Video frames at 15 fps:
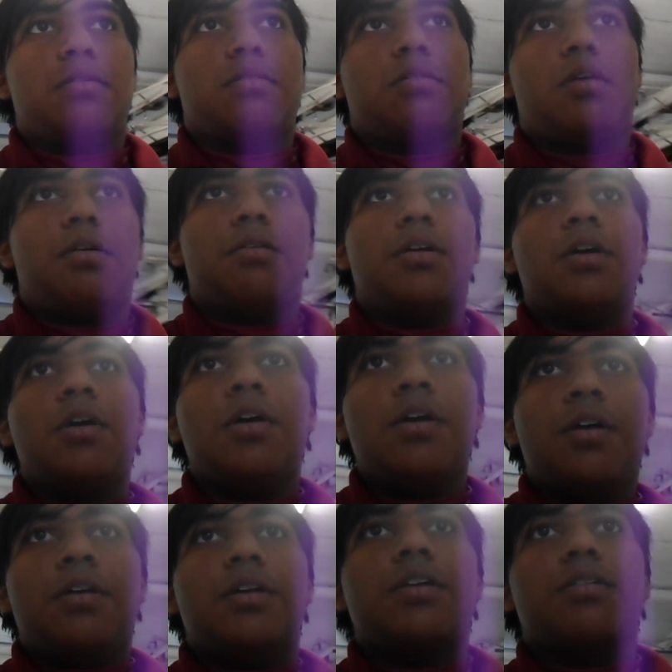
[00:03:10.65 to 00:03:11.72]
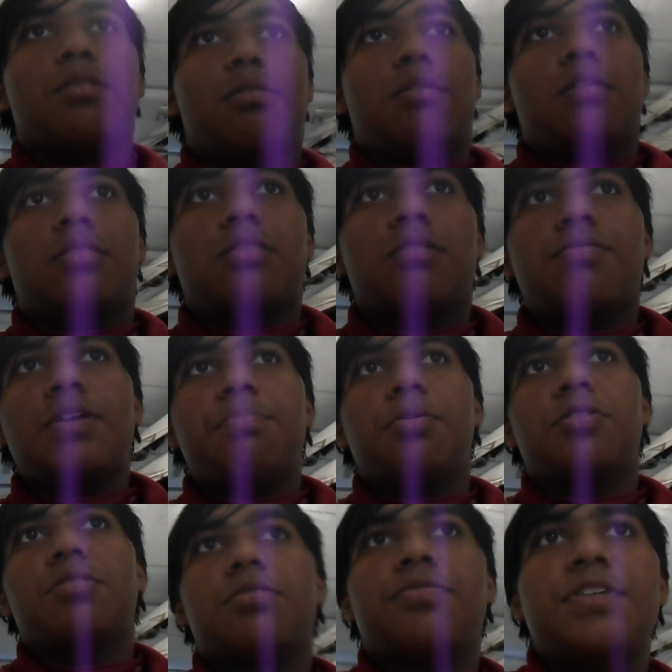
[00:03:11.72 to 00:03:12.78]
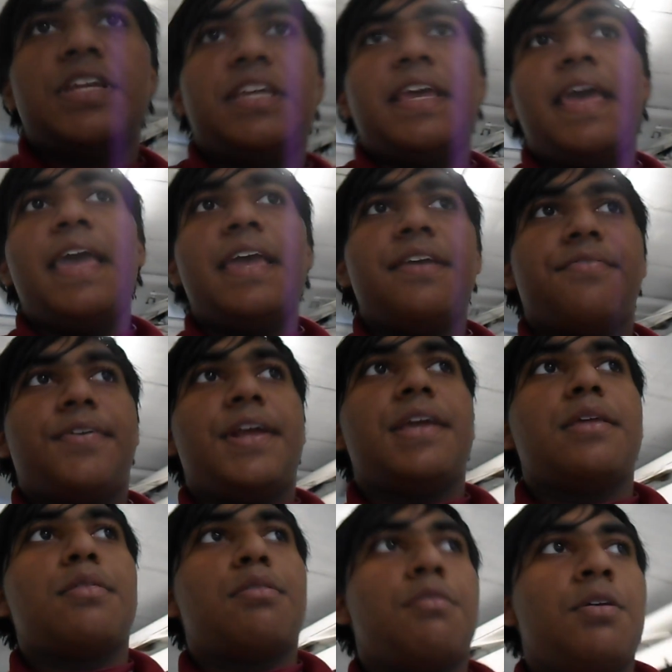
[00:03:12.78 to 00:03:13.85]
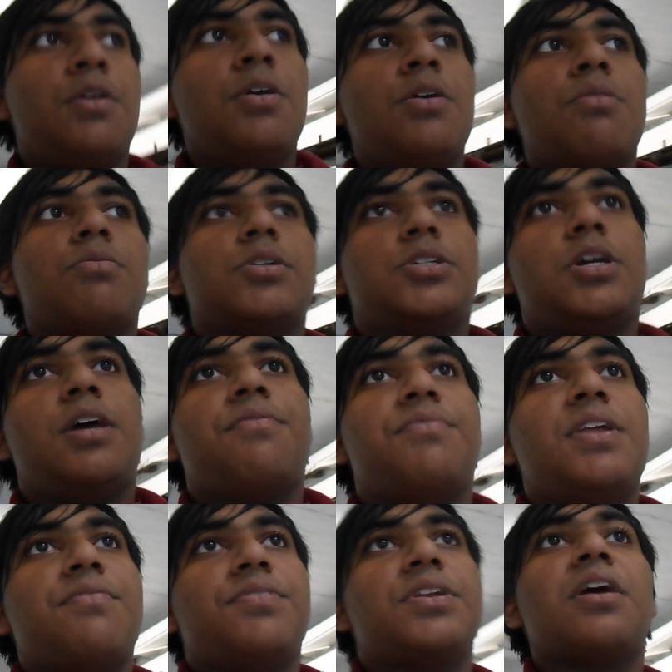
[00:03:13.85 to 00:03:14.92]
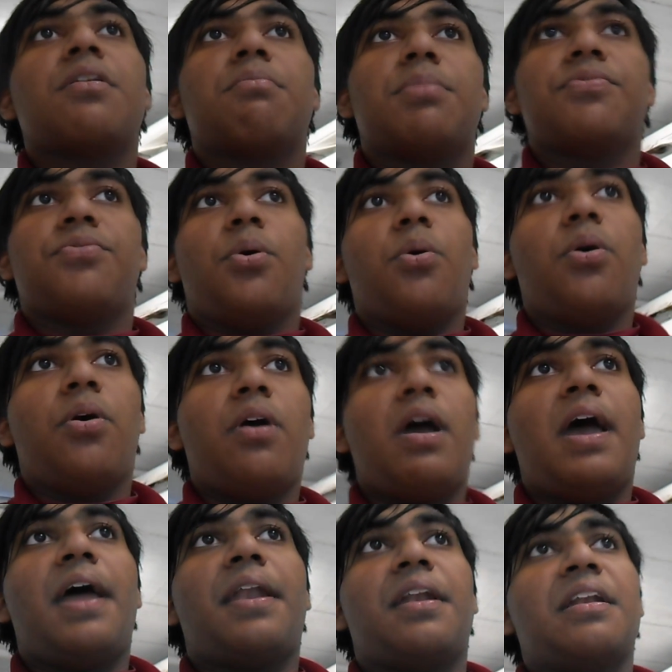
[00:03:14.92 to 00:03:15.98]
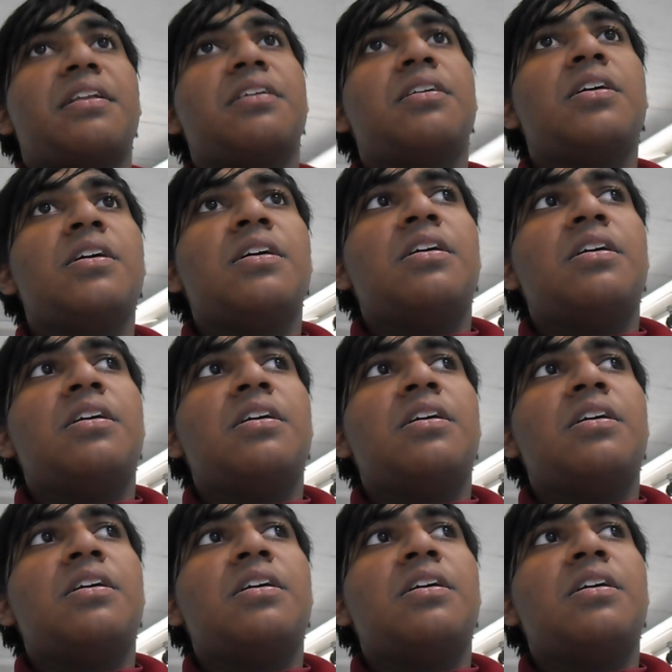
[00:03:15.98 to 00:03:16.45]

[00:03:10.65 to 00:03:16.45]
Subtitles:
it's a 3.3k race, which I've never done before, and